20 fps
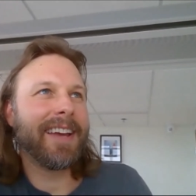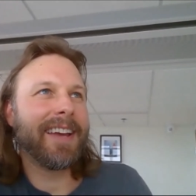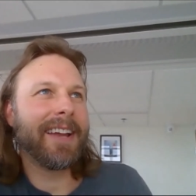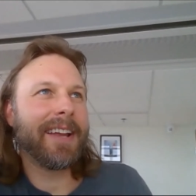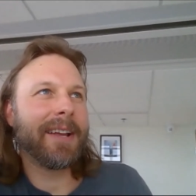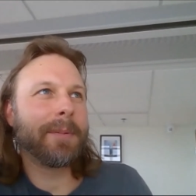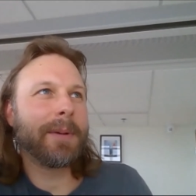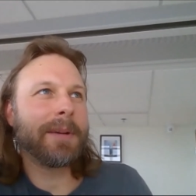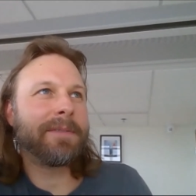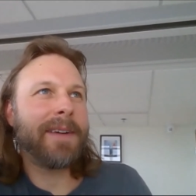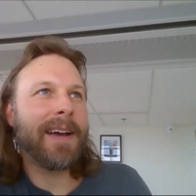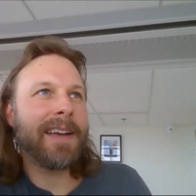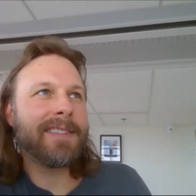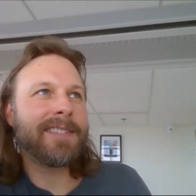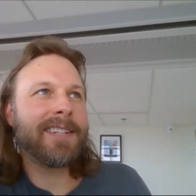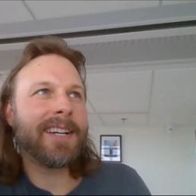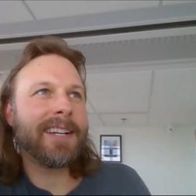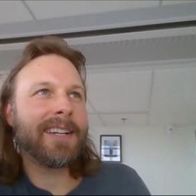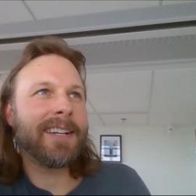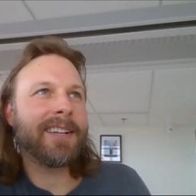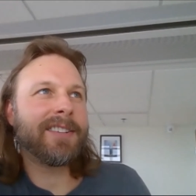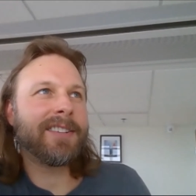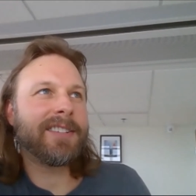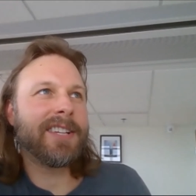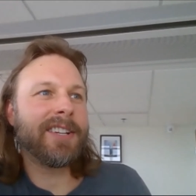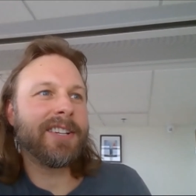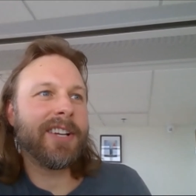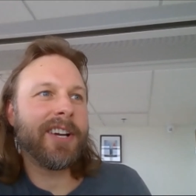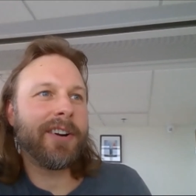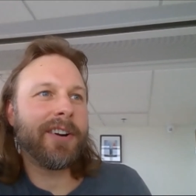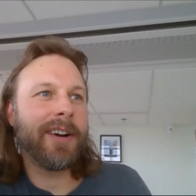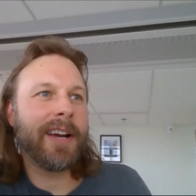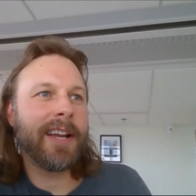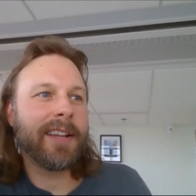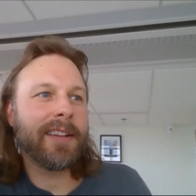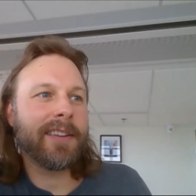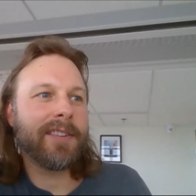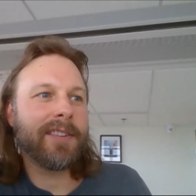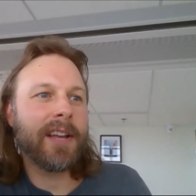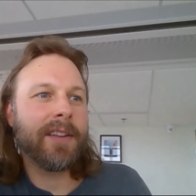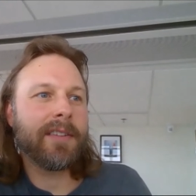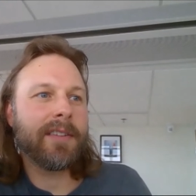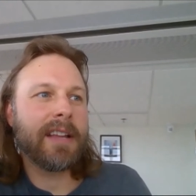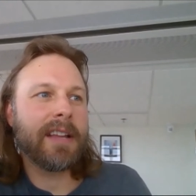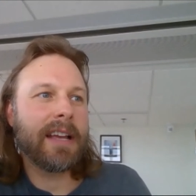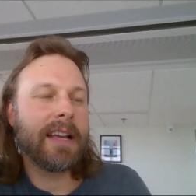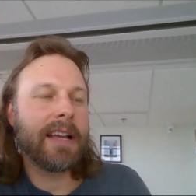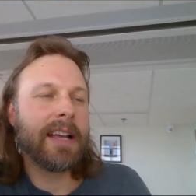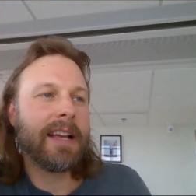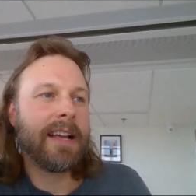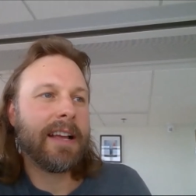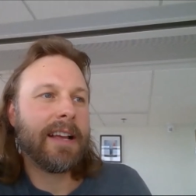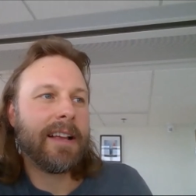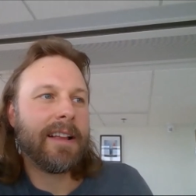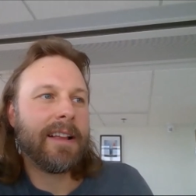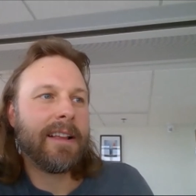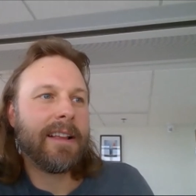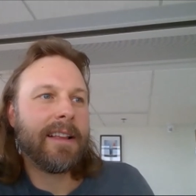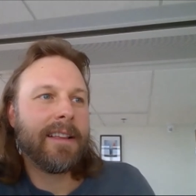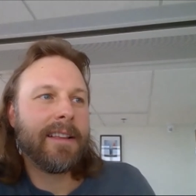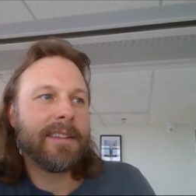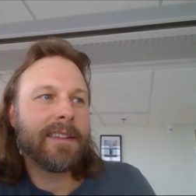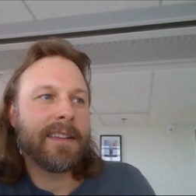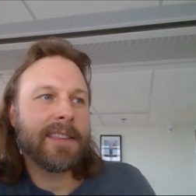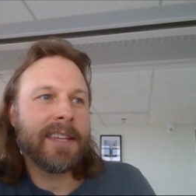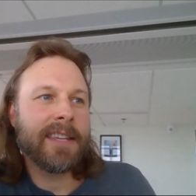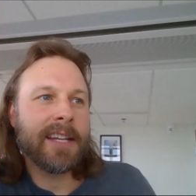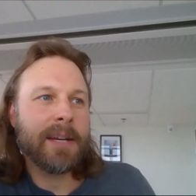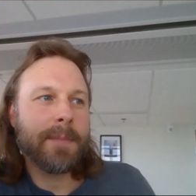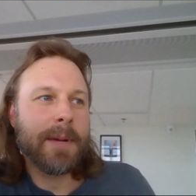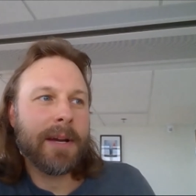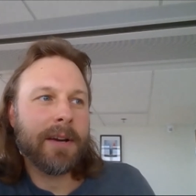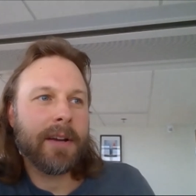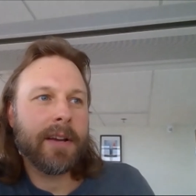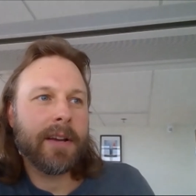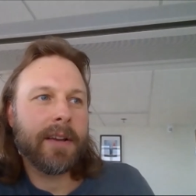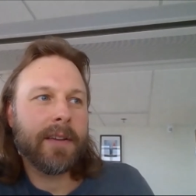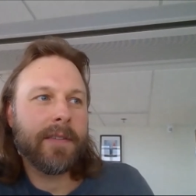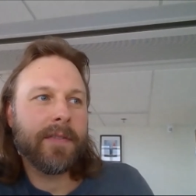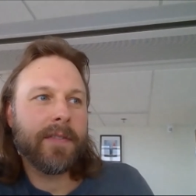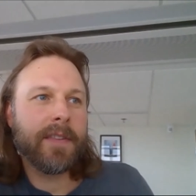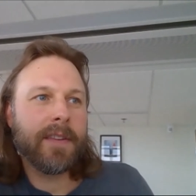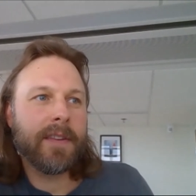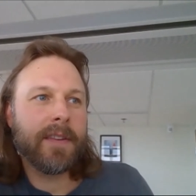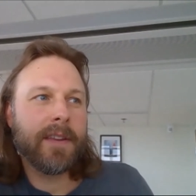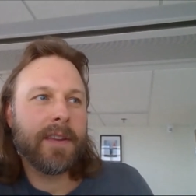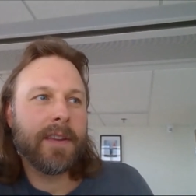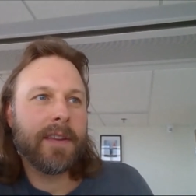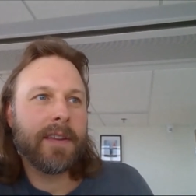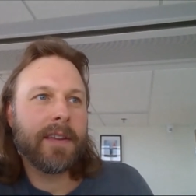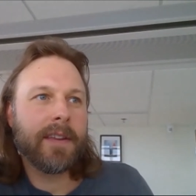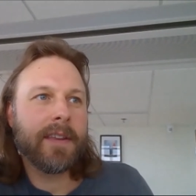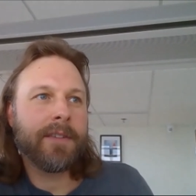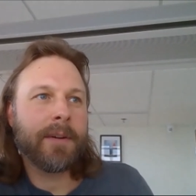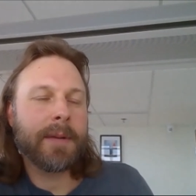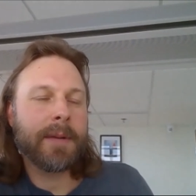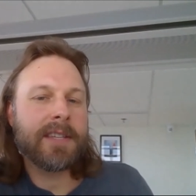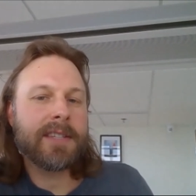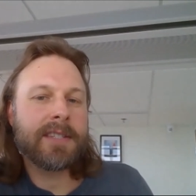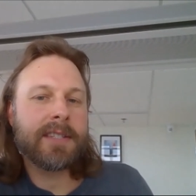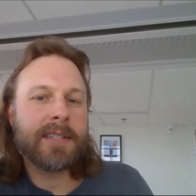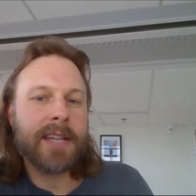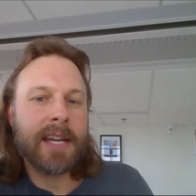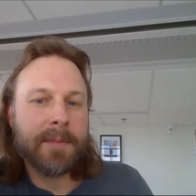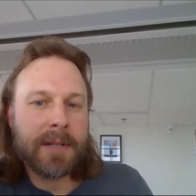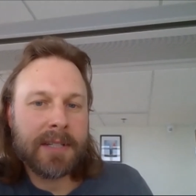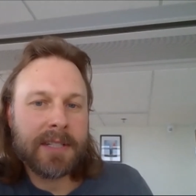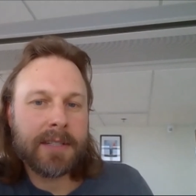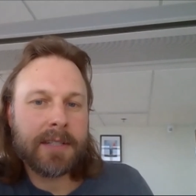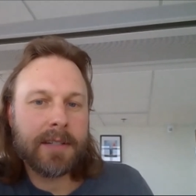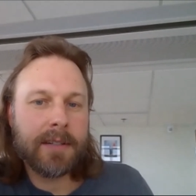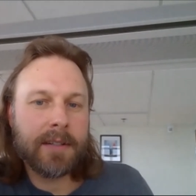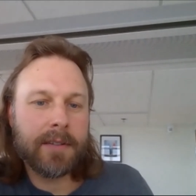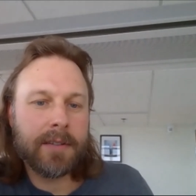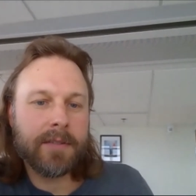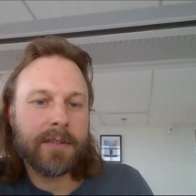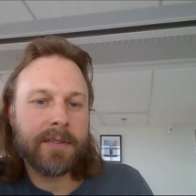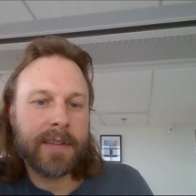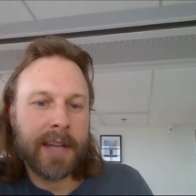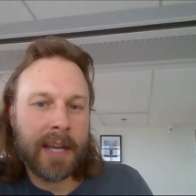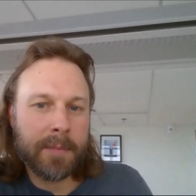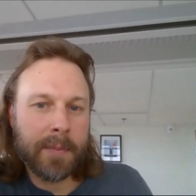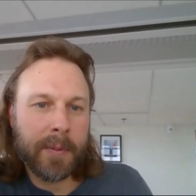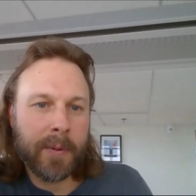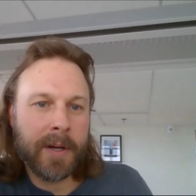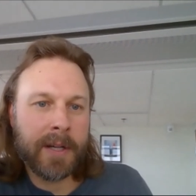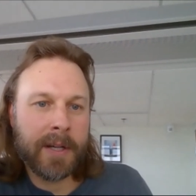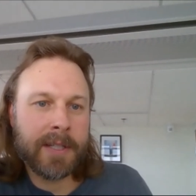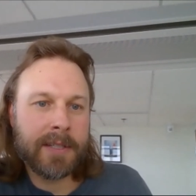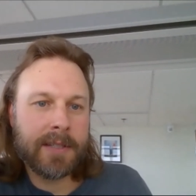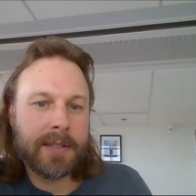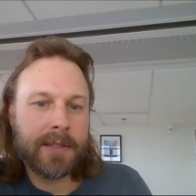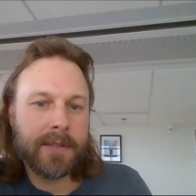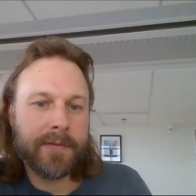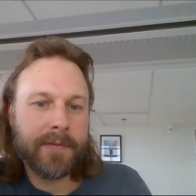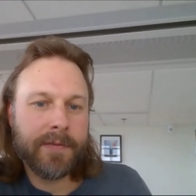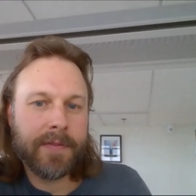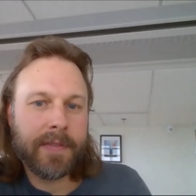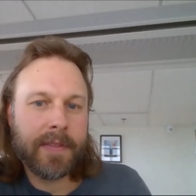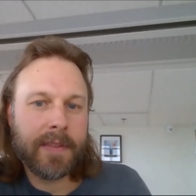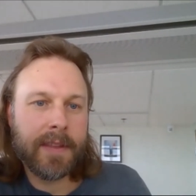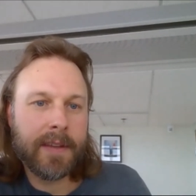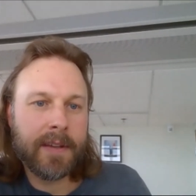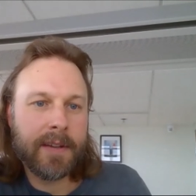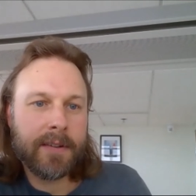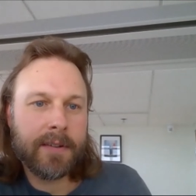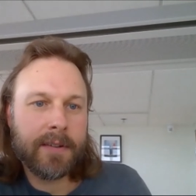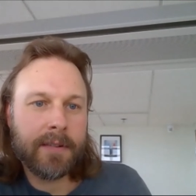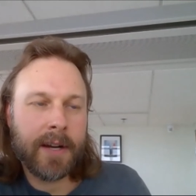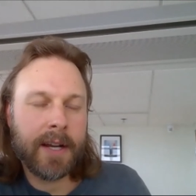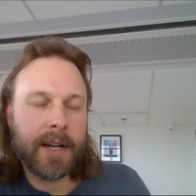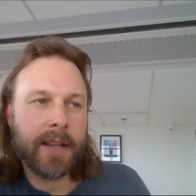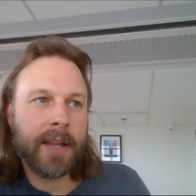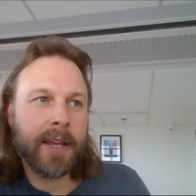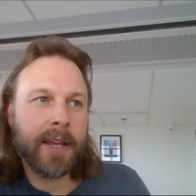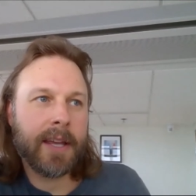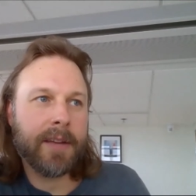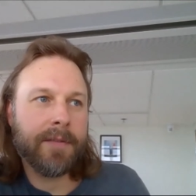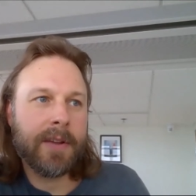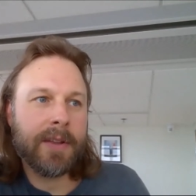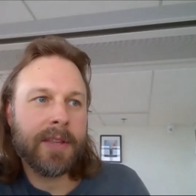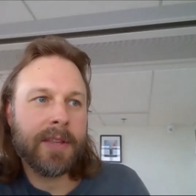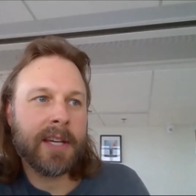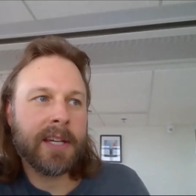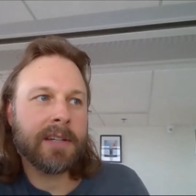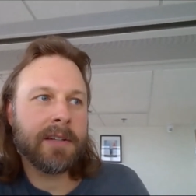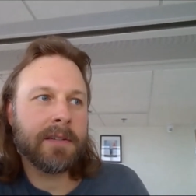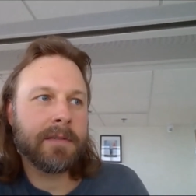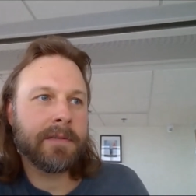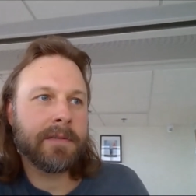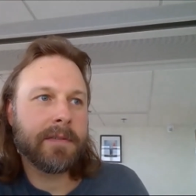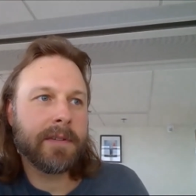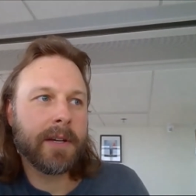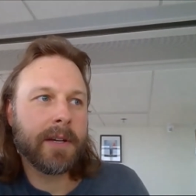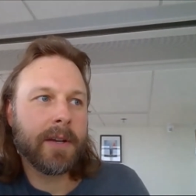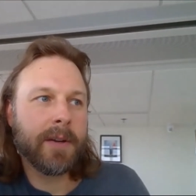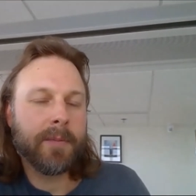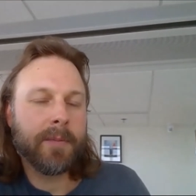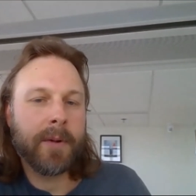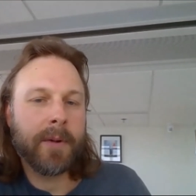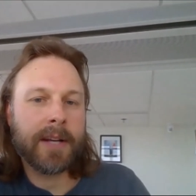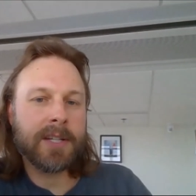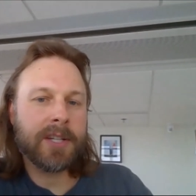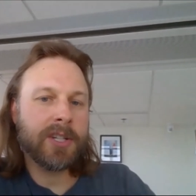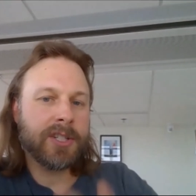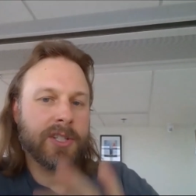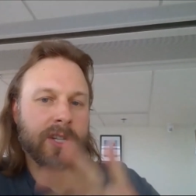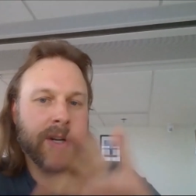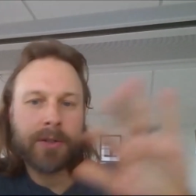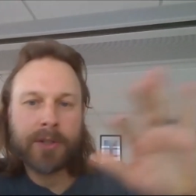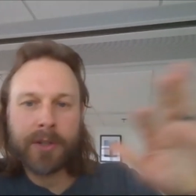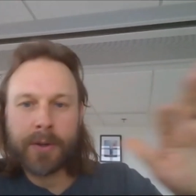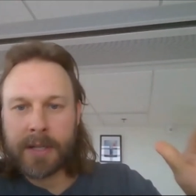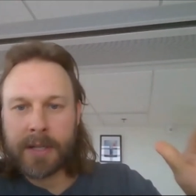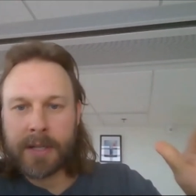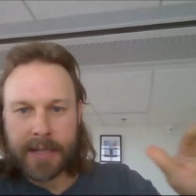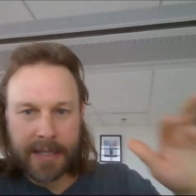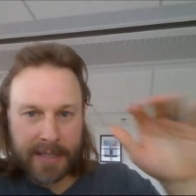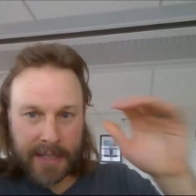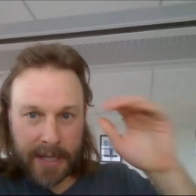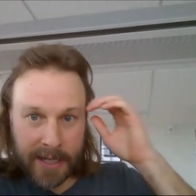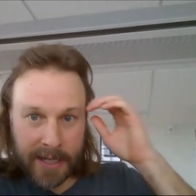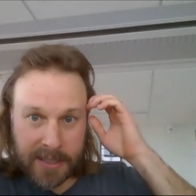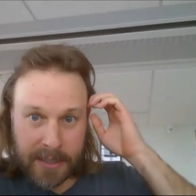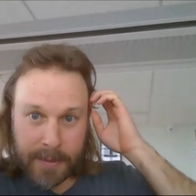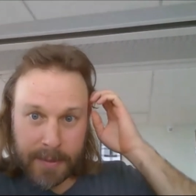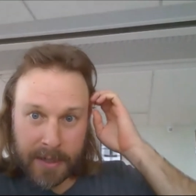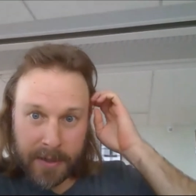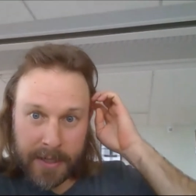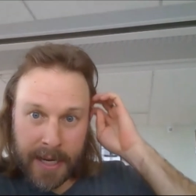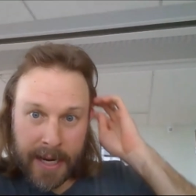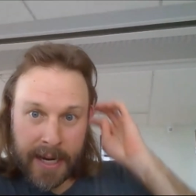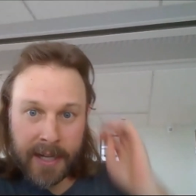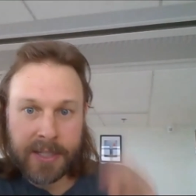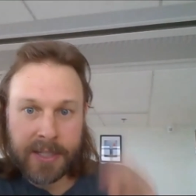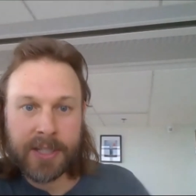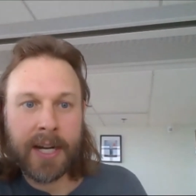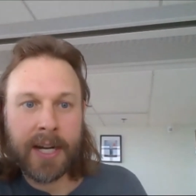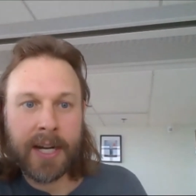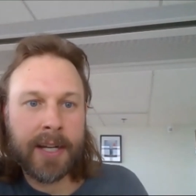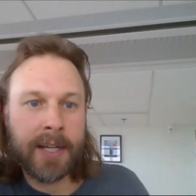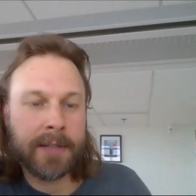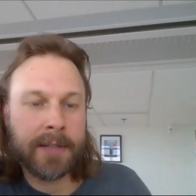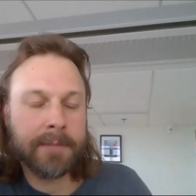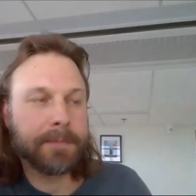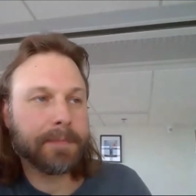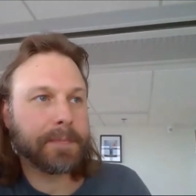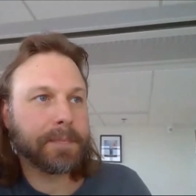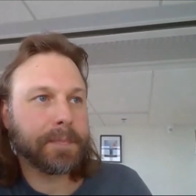it'll be fascinating to know and to think about from a sediment standpoint, right? Like if you think of what I just showed you and talked about in age dating,